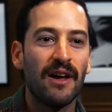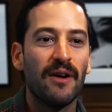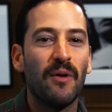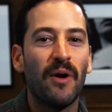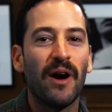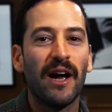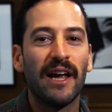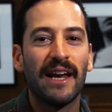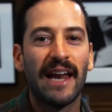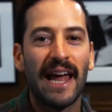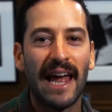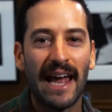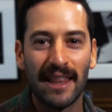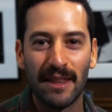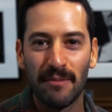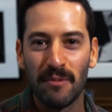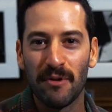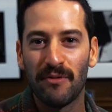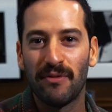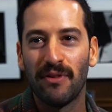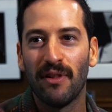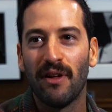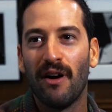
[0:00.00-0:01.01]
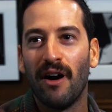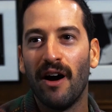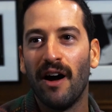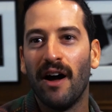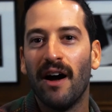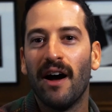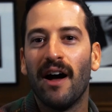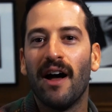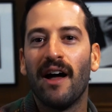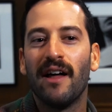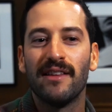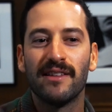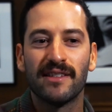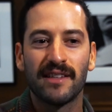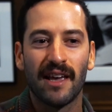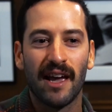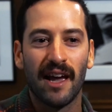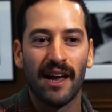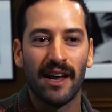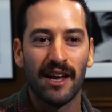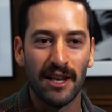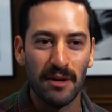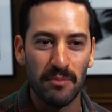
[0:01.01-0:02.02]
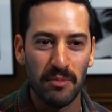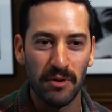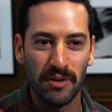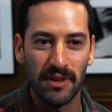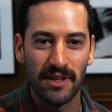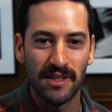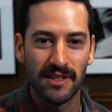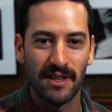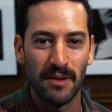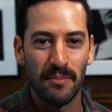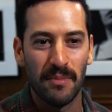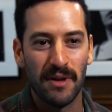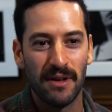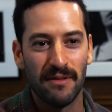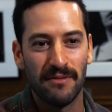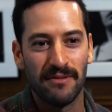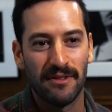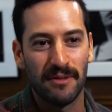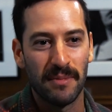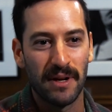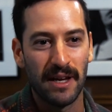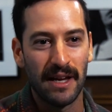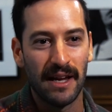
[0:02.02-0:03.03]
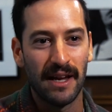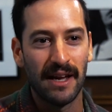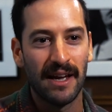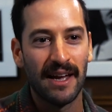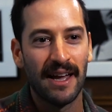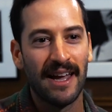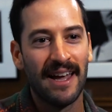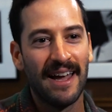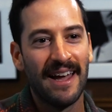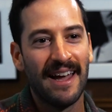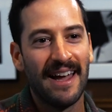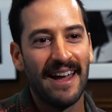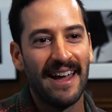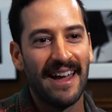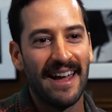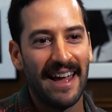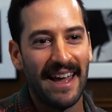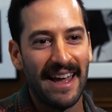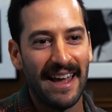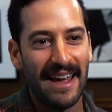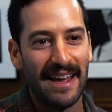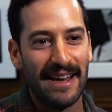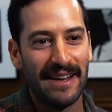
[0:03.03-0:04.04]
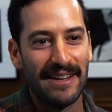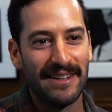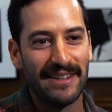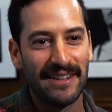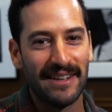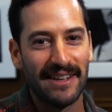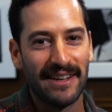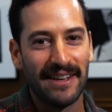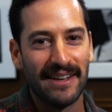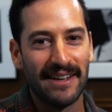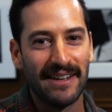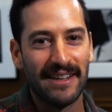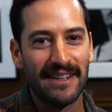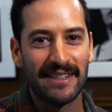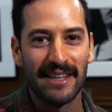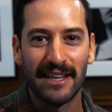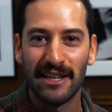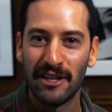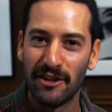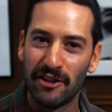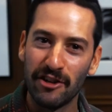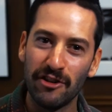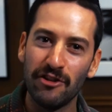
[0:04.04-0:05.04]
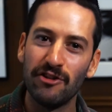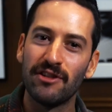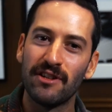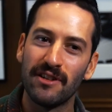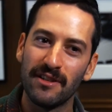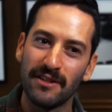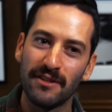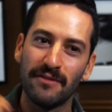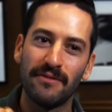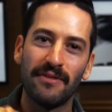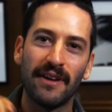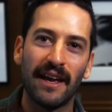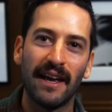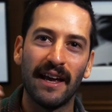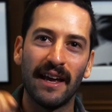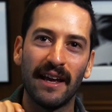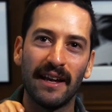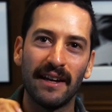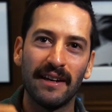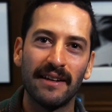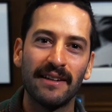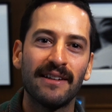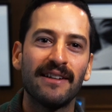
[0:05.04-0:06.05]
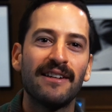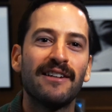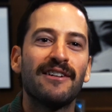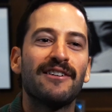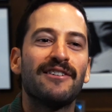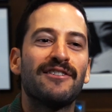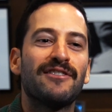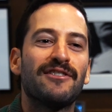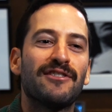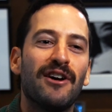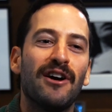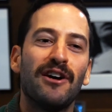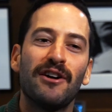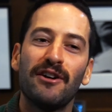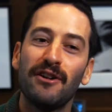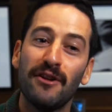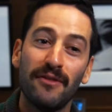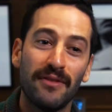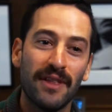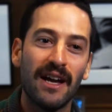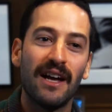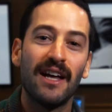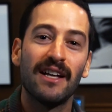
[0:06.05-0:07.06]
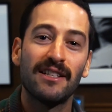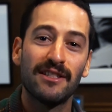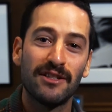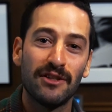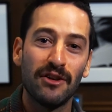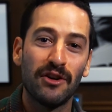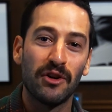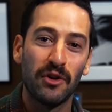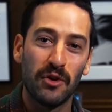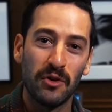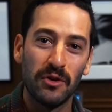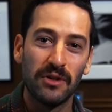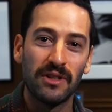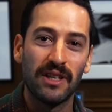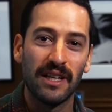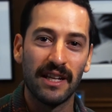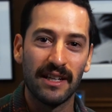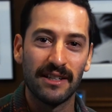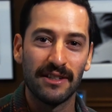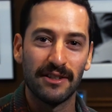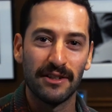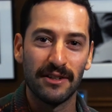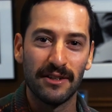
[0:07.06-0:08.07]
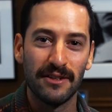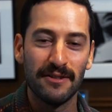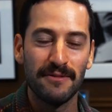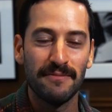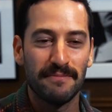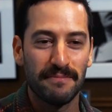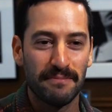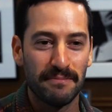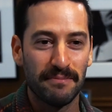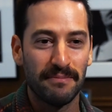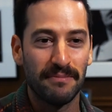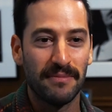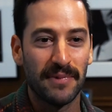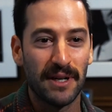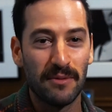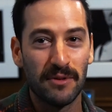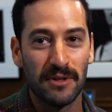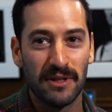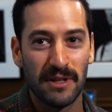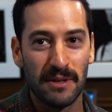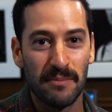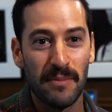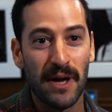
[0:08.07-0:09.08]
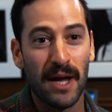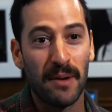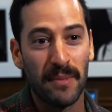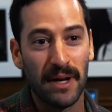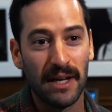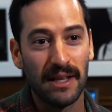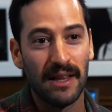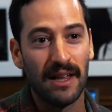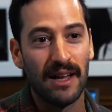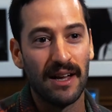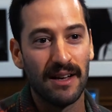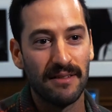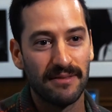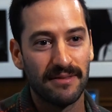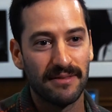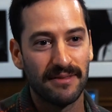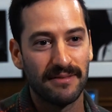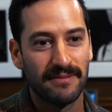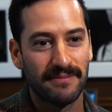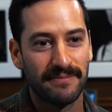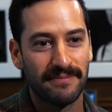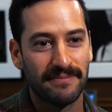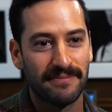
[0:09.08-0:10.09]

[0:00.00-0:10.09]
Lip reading: or he'd hand them a flyer and say, can you put this in the bin for me? And he'd say, you can use it as a fan. So I don't know if that's not a good thing to do, but it made me laugh.